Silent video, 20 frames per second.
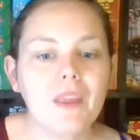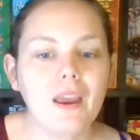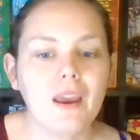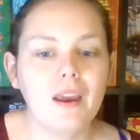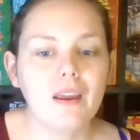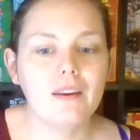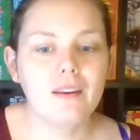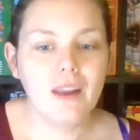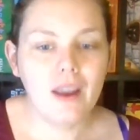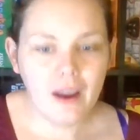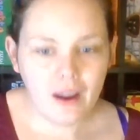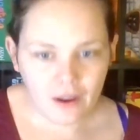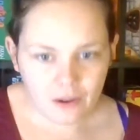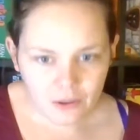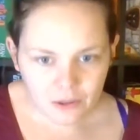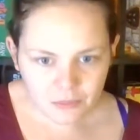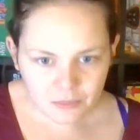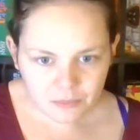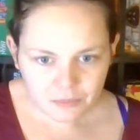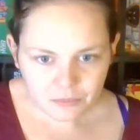And
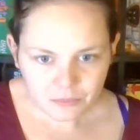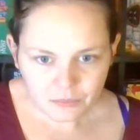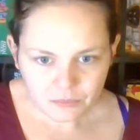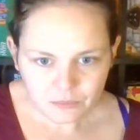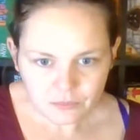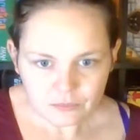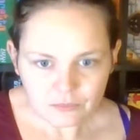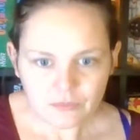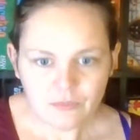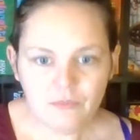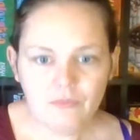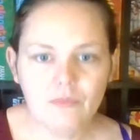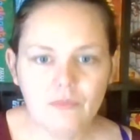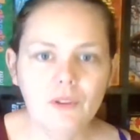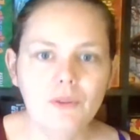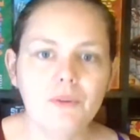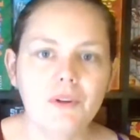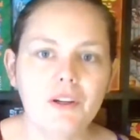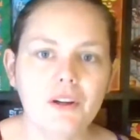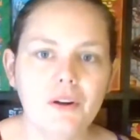now
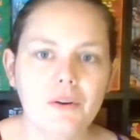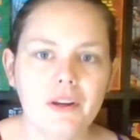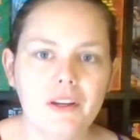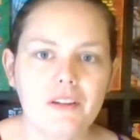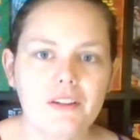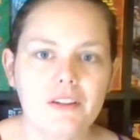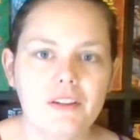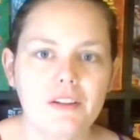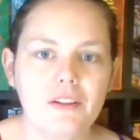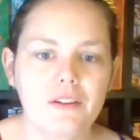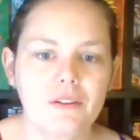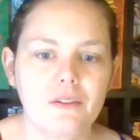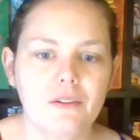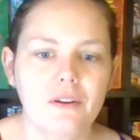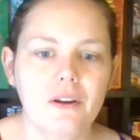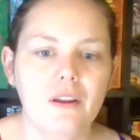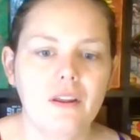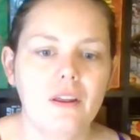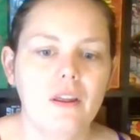we're going to